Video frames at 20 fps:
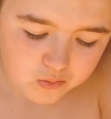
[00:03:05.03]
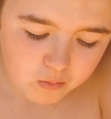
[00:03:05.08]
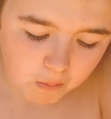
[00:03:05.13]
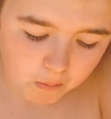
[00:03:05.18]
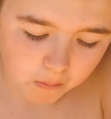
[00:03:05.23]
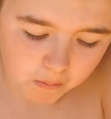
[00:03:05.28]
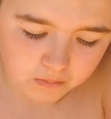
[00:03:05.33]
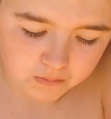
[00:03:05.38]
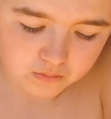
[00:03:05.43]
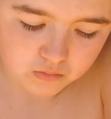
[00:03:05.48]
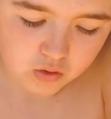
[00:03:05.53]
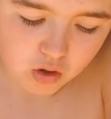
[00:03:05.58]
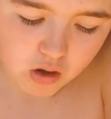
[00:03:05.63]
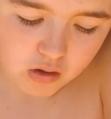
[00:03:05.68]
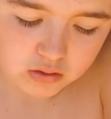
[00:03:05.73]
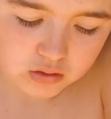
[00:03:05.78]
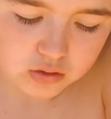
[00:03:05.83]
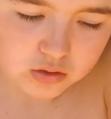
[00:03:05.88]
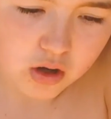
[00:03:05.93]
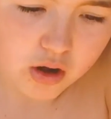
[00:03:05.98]
Pop his arm.
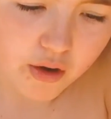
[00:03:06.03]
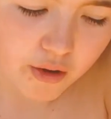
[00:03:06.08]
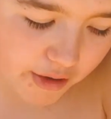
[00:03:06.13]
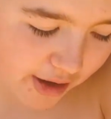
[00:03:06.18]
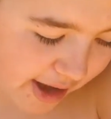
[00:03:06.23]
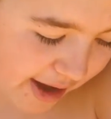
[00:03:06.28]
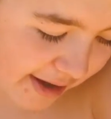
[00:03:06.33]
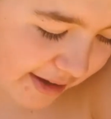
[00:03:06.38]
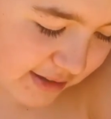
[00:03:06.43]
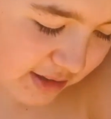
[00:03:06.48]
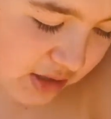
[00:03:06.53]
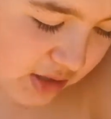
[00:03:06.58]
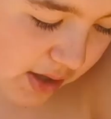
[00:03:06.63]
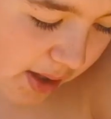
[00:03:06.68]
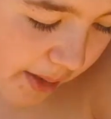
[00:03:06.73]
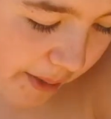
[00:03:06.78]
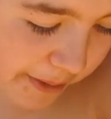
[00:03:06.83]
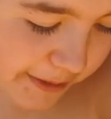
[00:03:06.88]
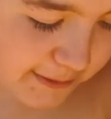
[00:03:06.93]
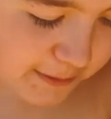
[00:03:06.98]
A little bit of
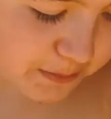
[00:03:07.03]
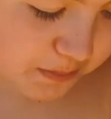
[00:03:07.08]
your arm,